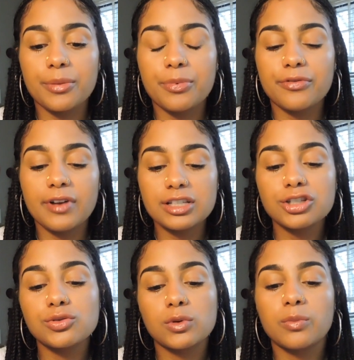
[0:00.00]

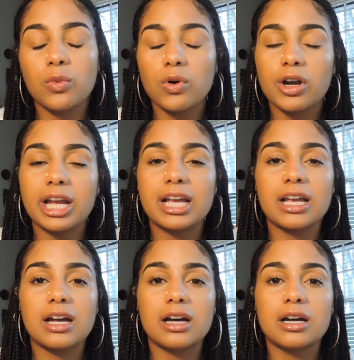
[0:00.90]
professors were more
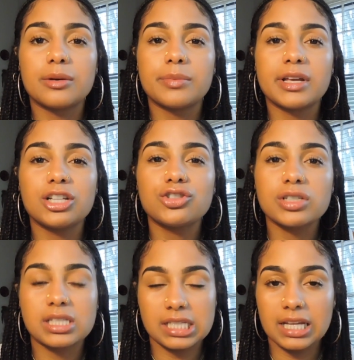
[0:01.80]

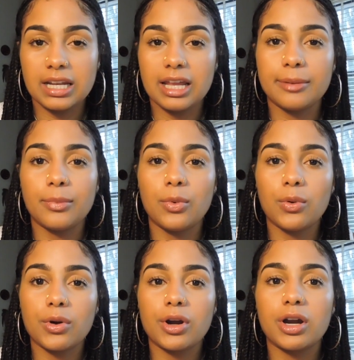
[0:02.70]
interested and
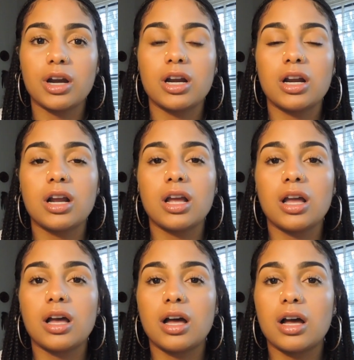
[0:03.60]
more
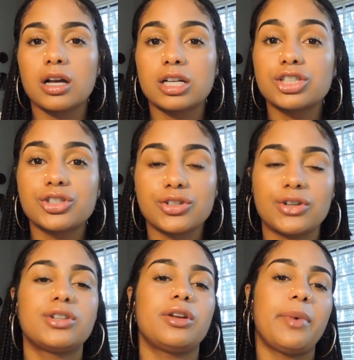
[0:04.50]

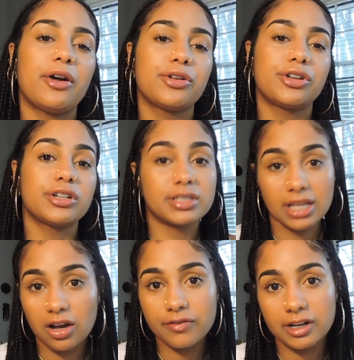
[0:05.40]
concerned about
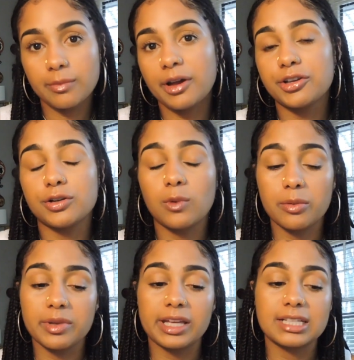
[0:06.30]
yourself and about your
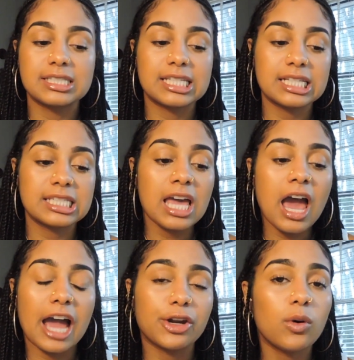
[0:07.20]
well-being. And since
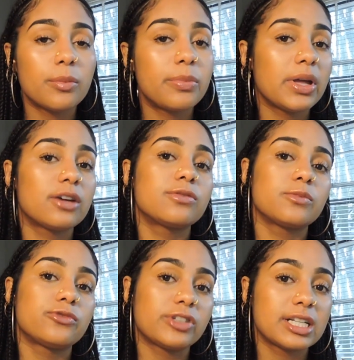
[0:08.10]
I know a big
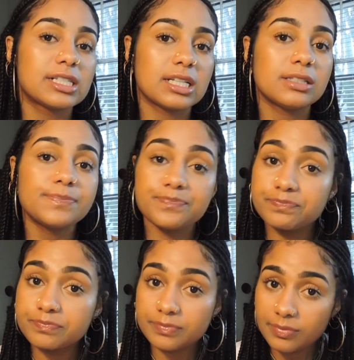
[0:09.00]
reason
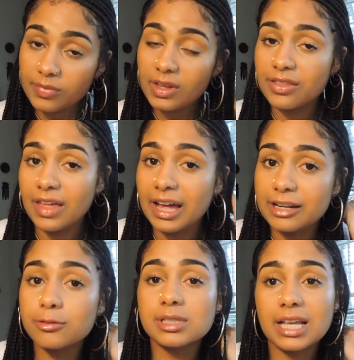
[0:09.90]

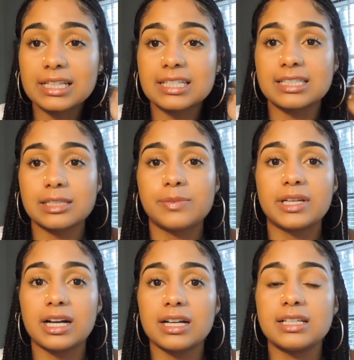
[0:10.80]
that it was like this is
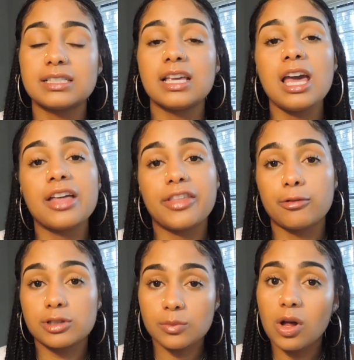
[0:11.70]
because there
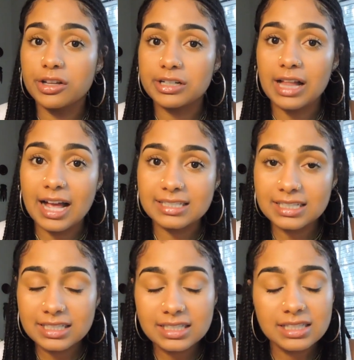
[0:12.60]
were smaller
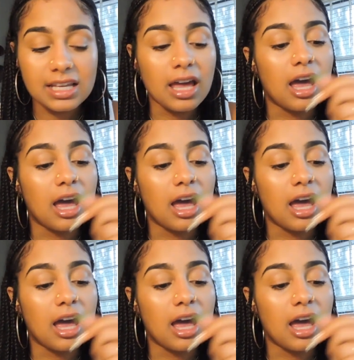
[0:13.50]
classes,